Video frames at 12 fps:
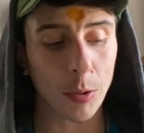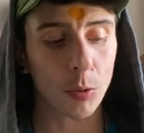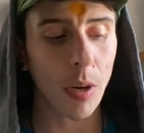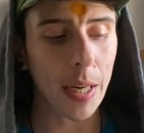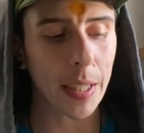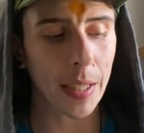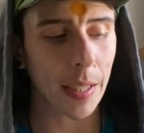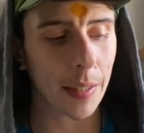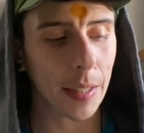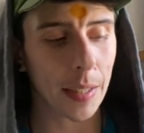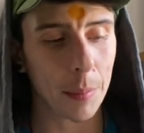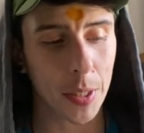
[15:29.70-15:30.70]
writing, I
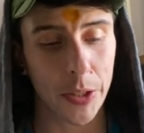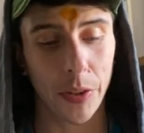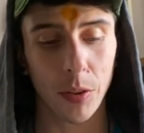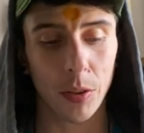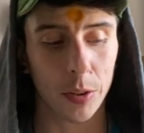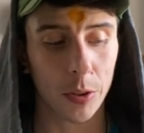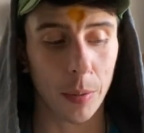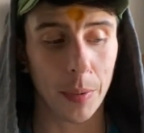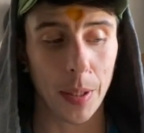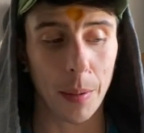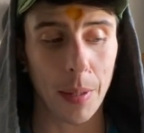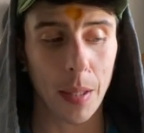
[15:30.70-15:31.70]
think in my journal or
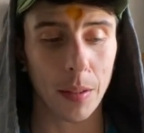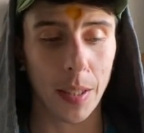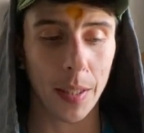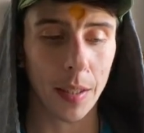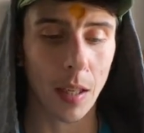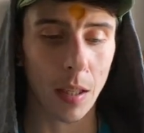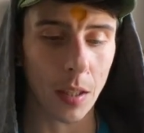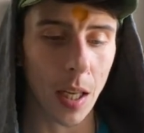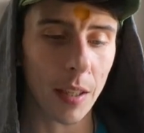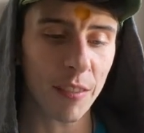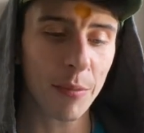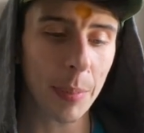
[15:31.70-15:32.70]
something, about like a
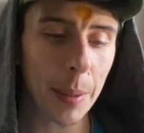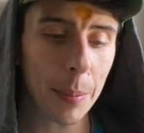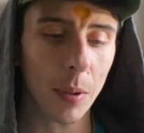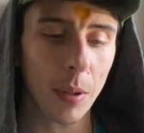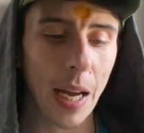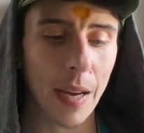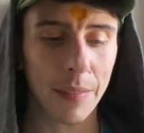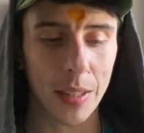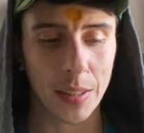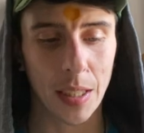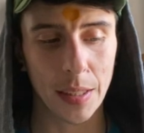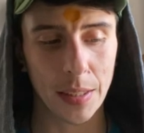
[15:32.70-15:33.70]
lot of people have
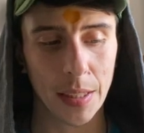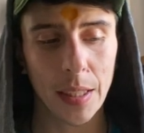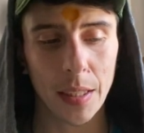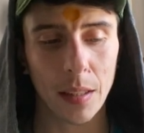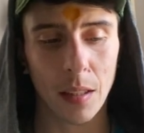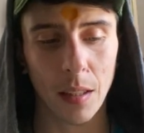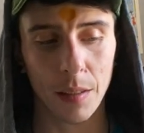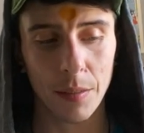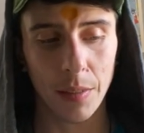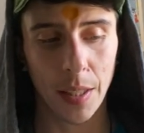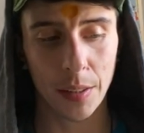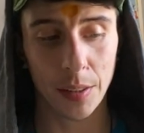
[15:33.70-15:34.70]
this idea of
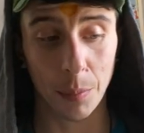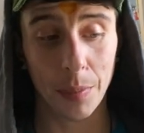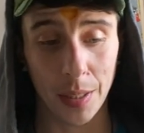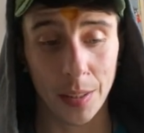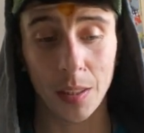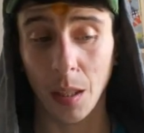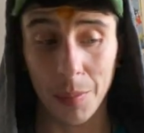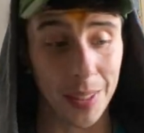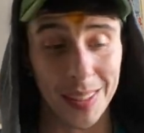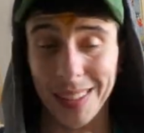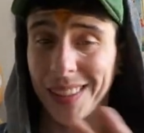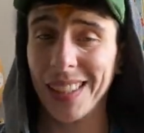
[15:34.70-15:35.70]
like something's coming
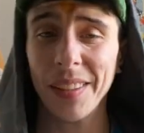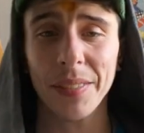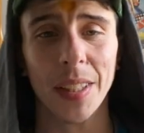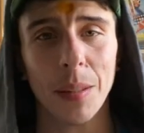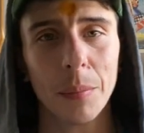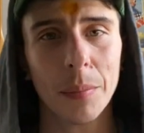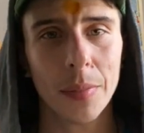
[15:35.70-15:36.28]
to save them.